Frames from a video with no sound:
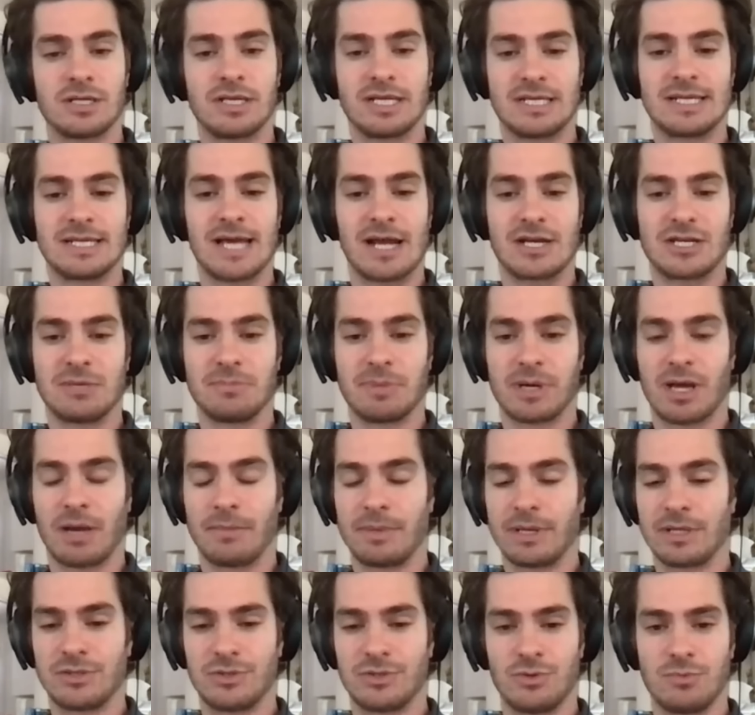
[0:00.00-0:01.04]
this is actually
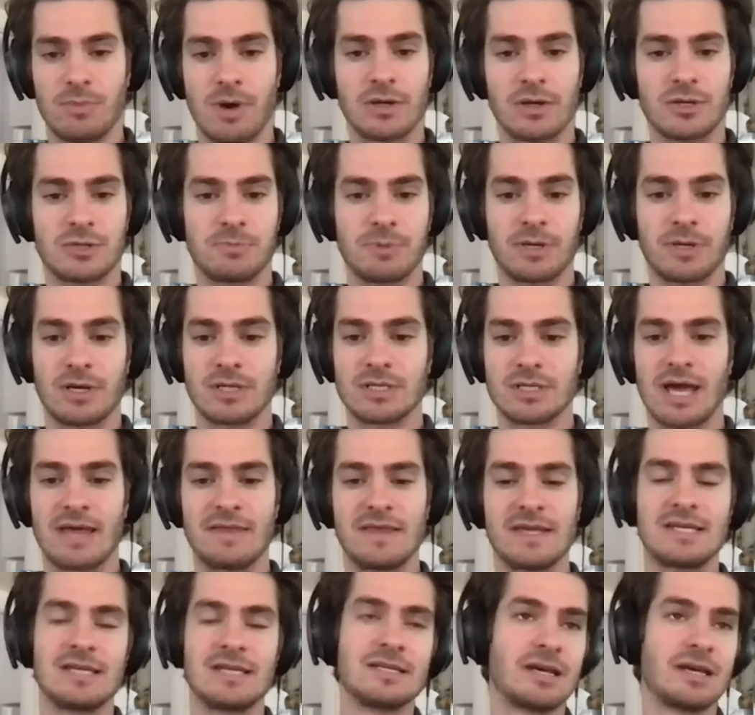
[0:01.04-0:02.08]
becoming too much because I,
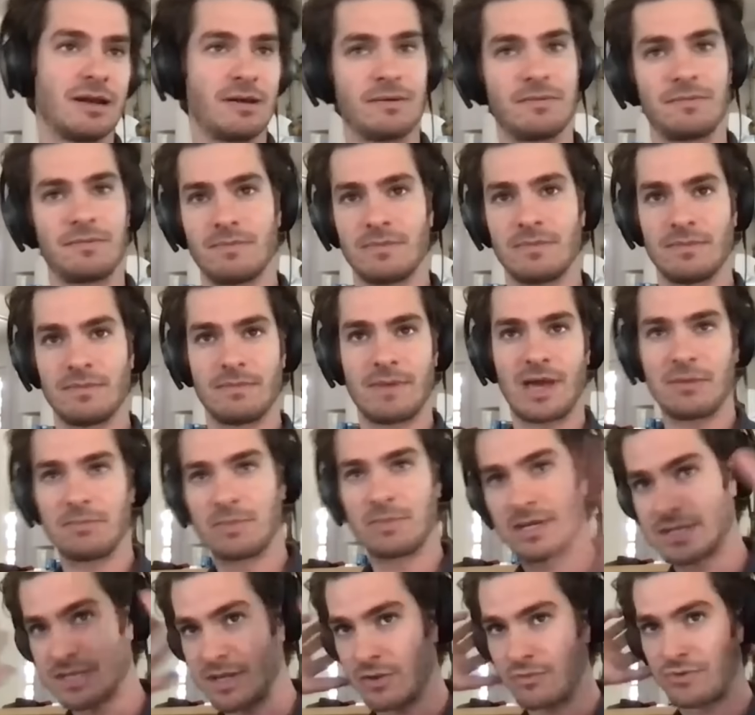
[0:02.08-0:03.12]
this is gonna make me
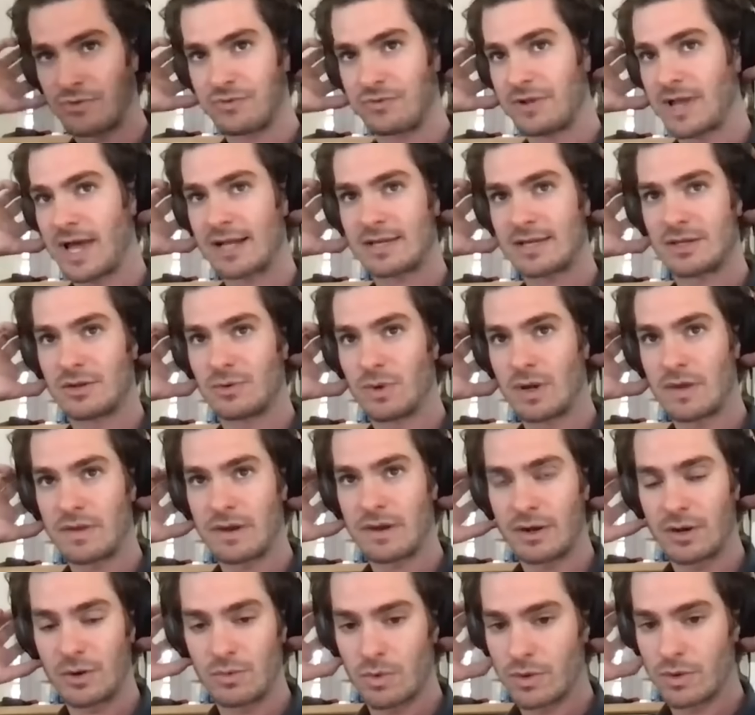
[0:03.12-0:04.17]
self-reflect in a way that
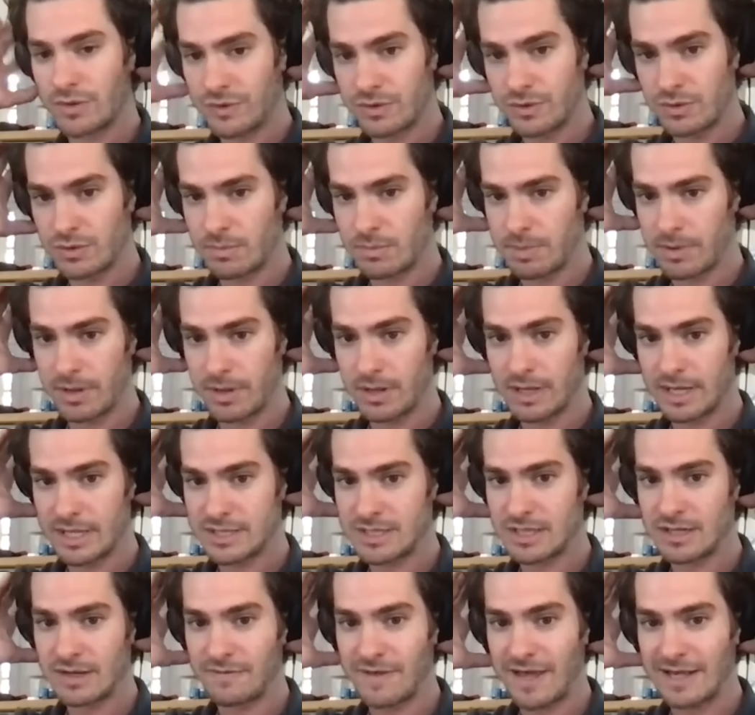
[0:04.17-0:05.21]
I don't want to. But
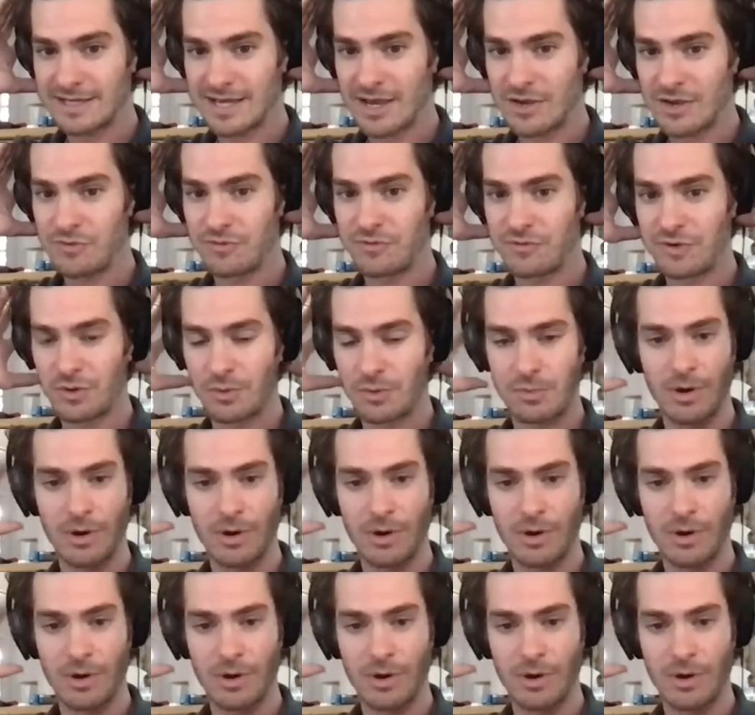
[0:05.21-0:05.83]
listen, if that's how you feel,